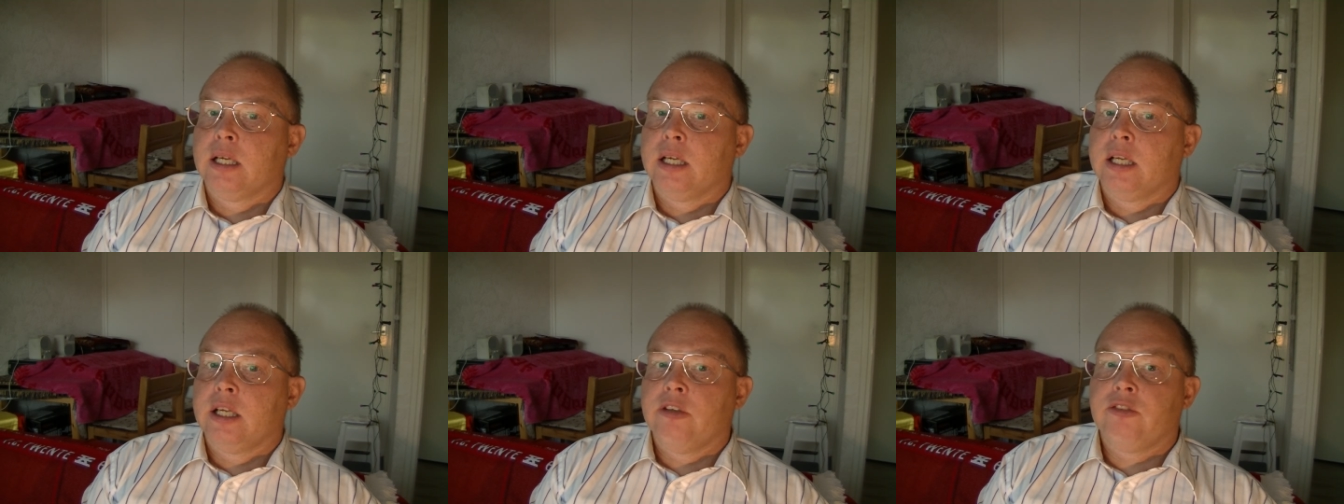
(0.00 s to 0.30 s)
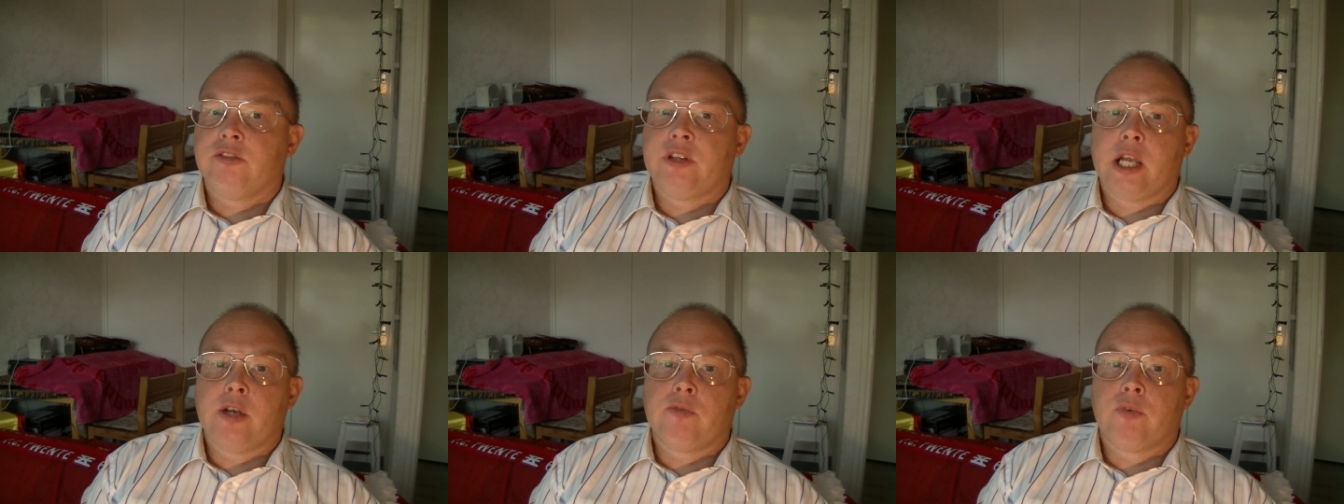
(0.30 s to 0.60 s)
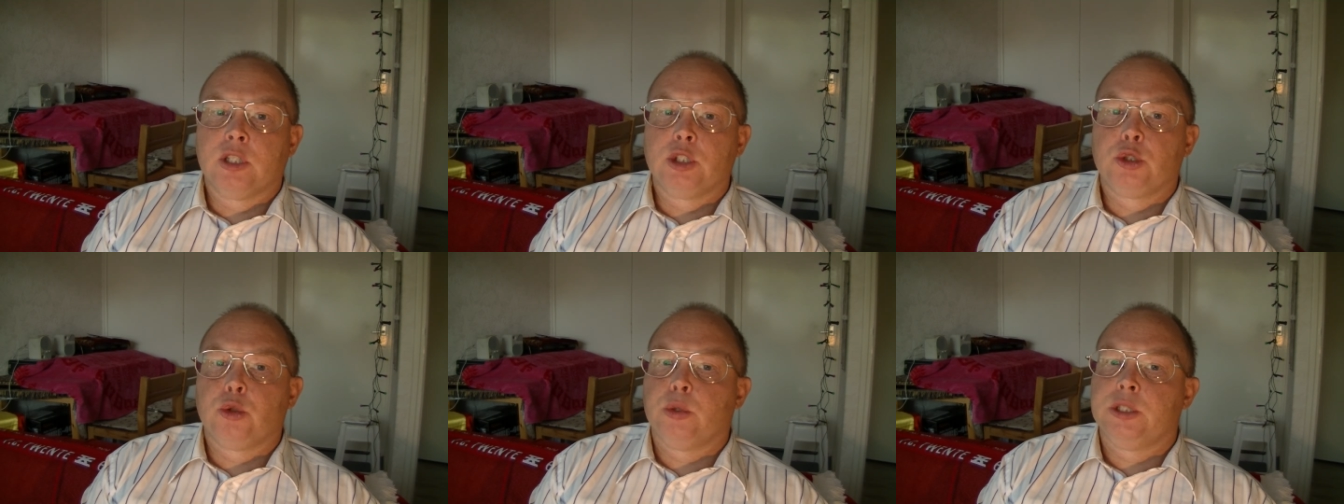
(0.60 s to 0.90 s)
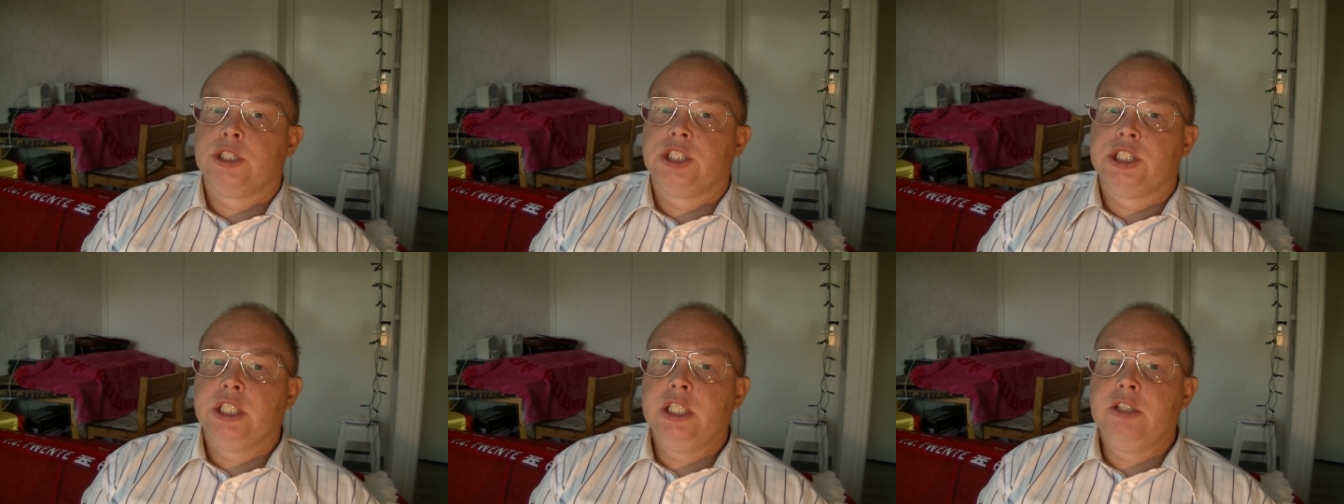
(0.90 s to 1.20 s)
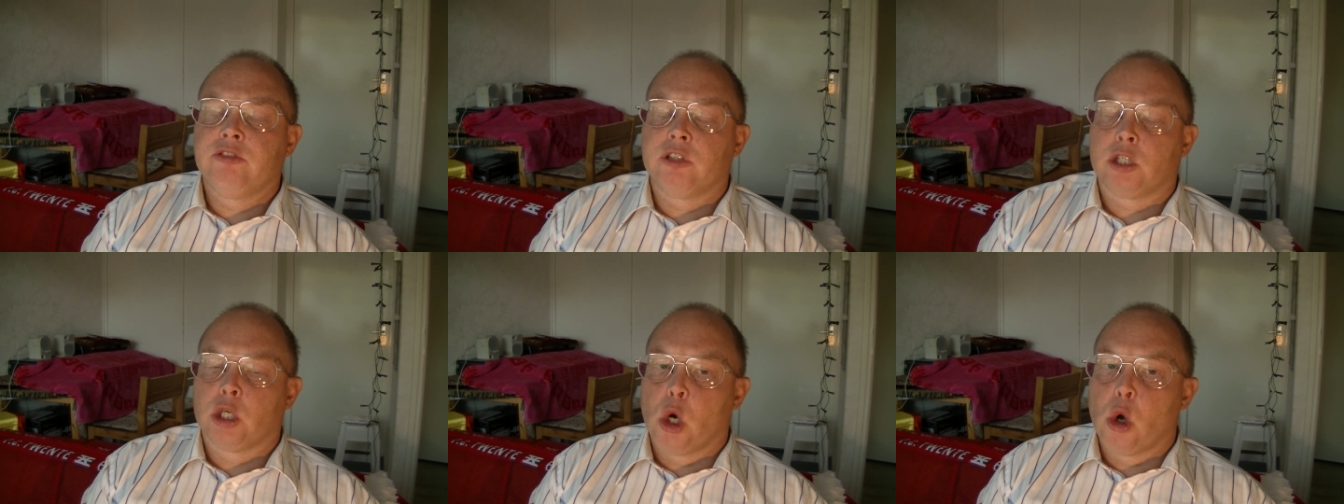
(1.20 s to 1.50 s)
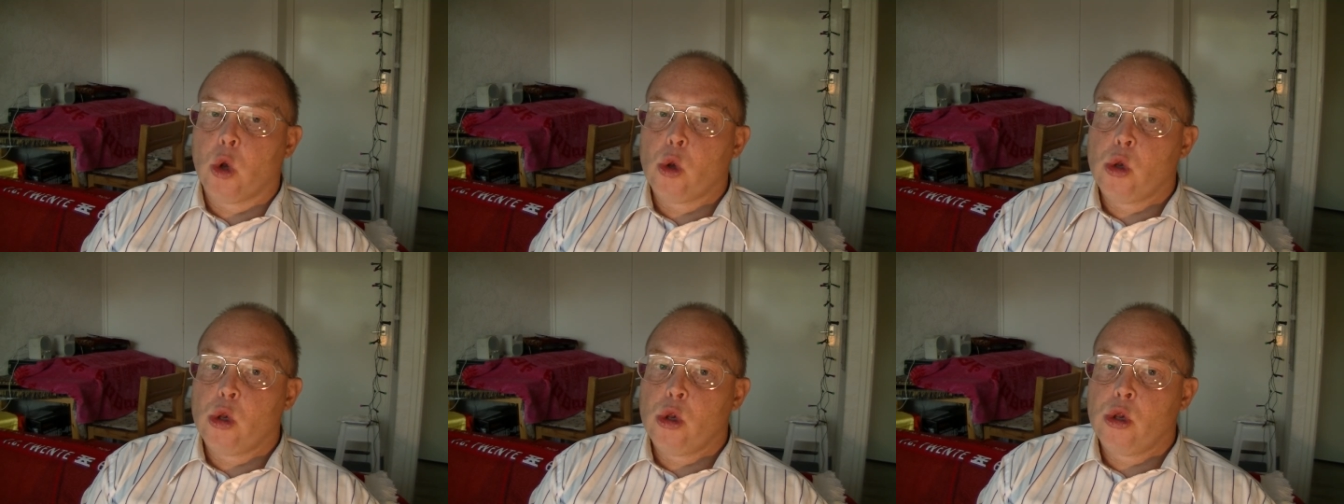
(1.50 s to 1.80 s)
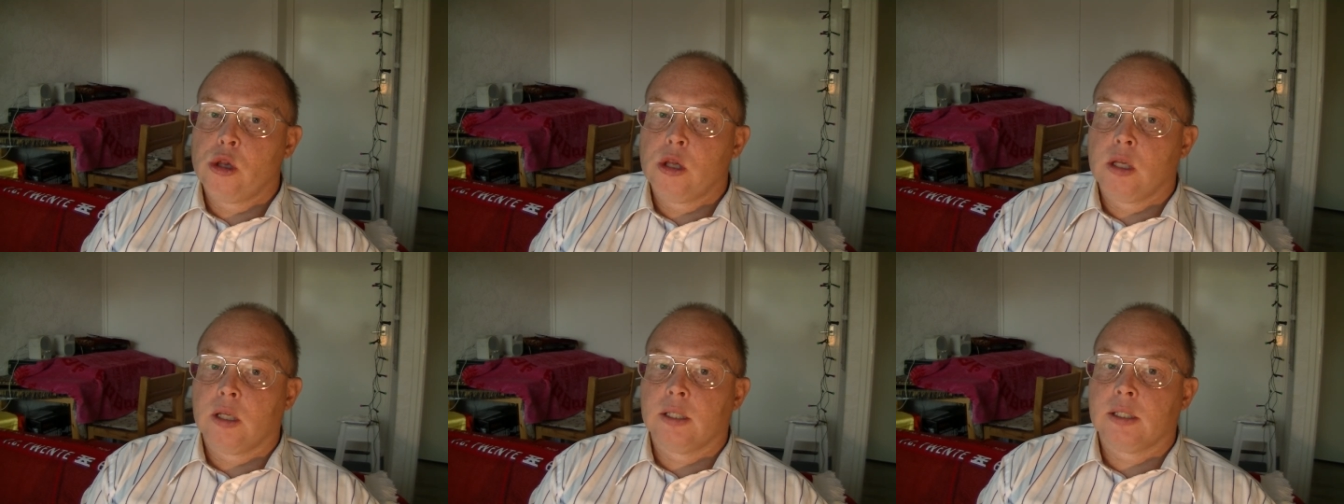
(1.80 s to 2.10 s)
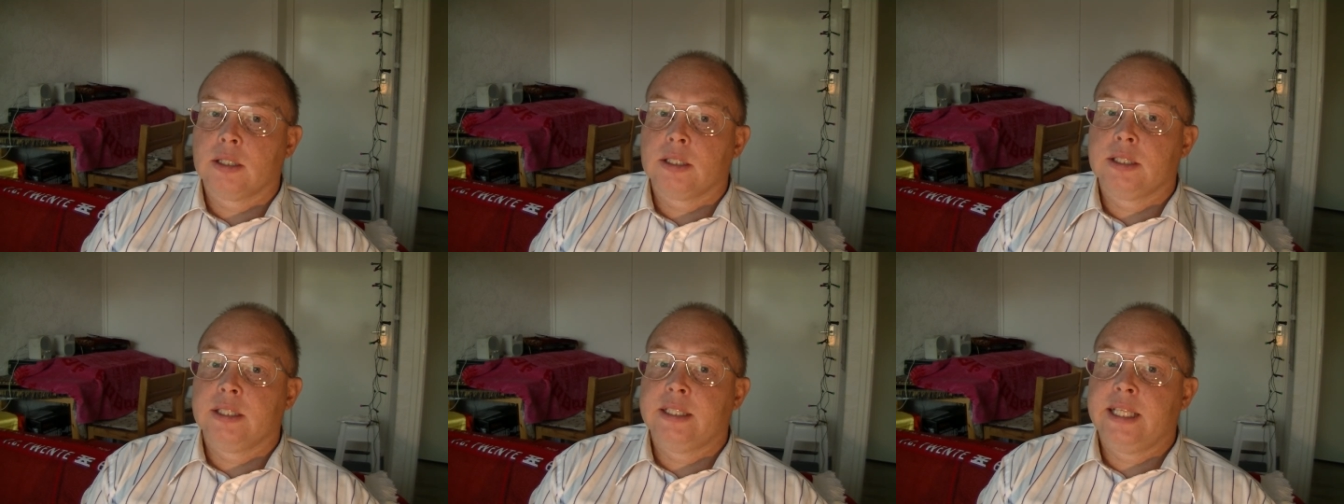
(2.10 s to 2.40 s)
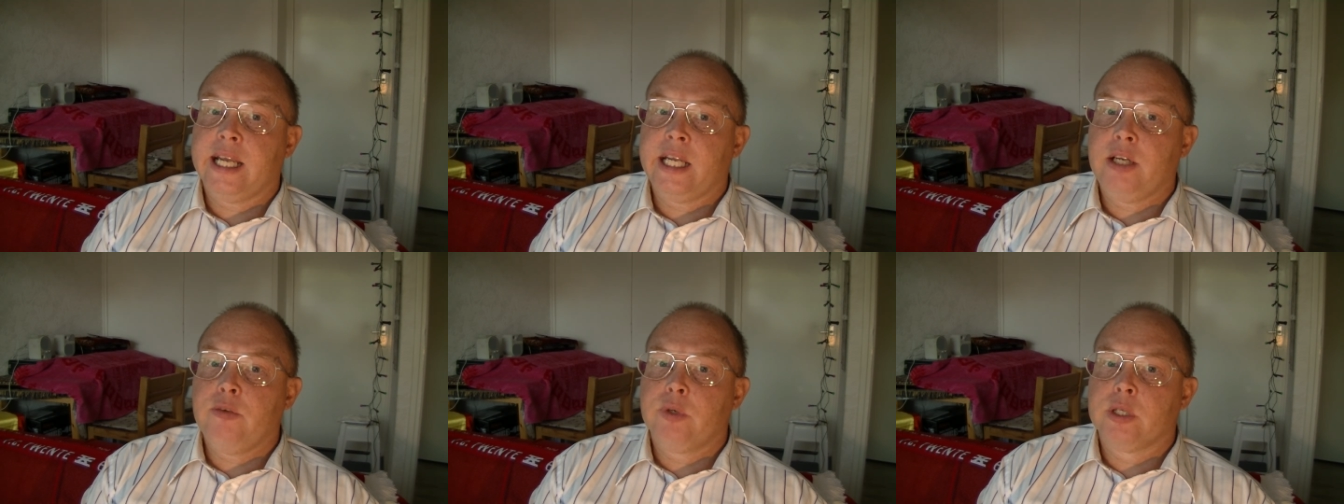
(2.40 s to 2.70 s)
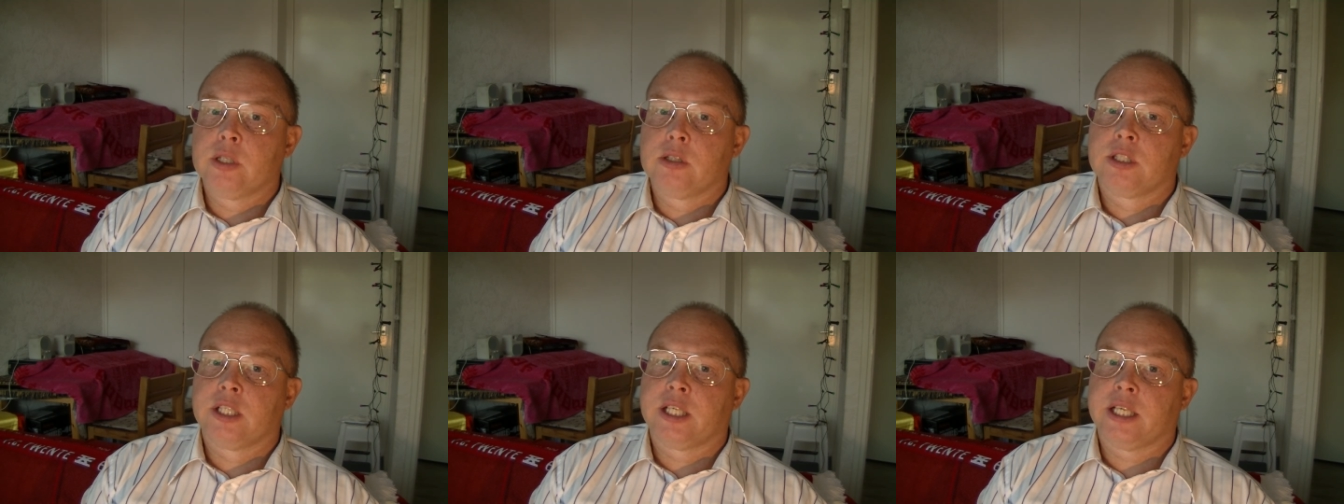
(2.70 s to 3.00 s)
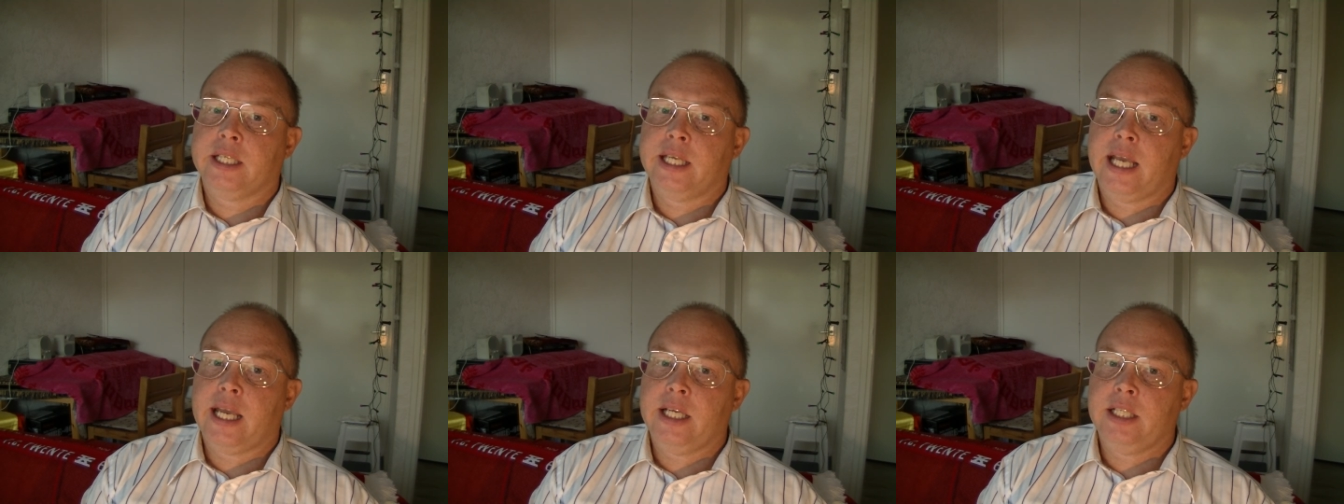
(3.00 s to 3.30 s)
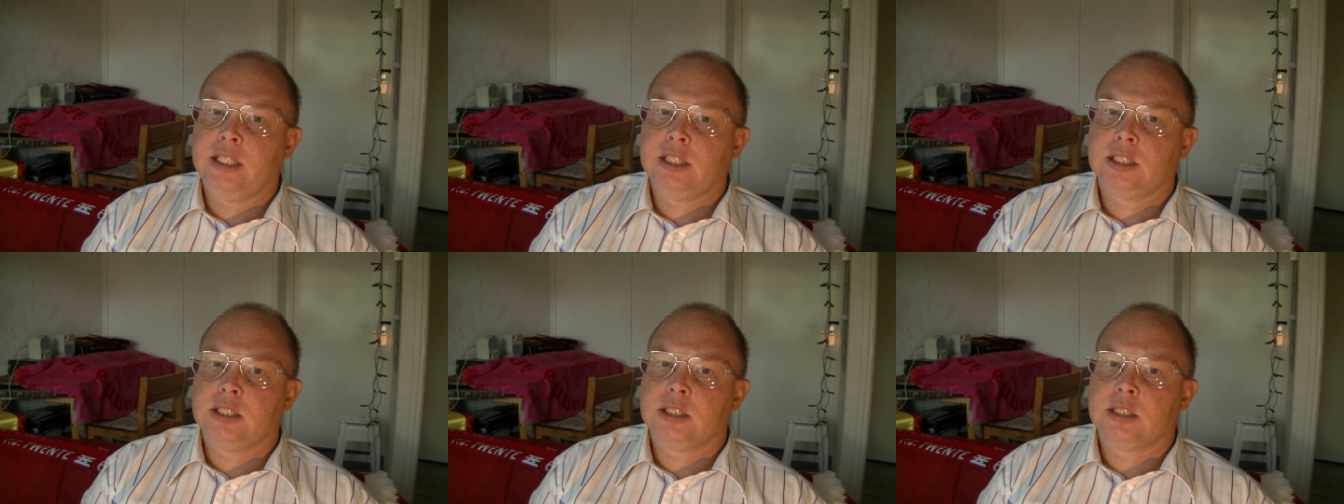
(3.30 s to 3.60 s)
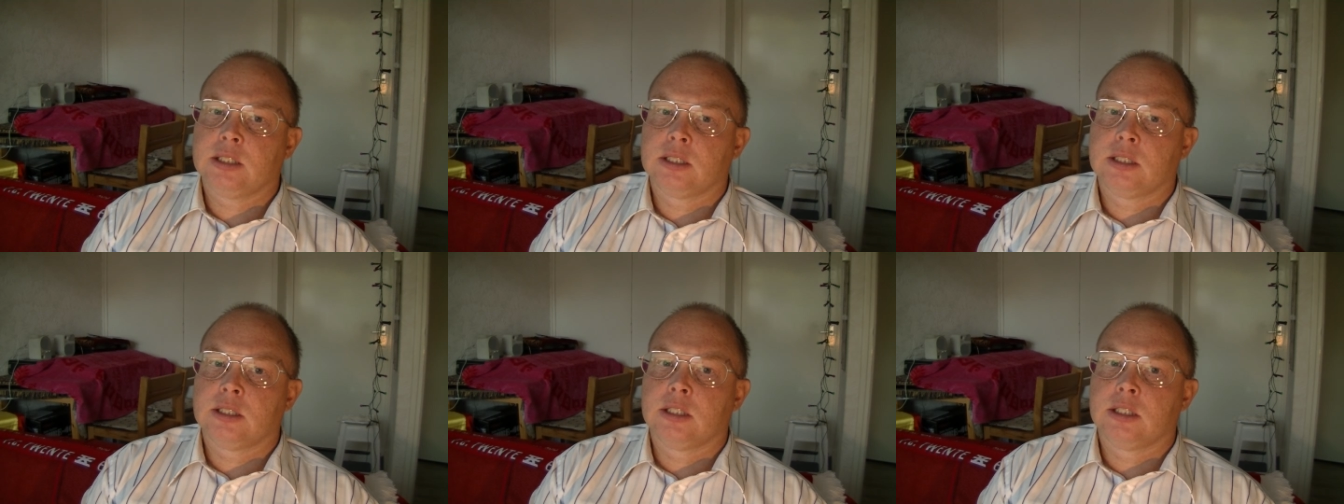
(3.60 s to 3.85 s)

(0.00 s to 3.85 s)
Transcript: If they want to achieve a goal, they will create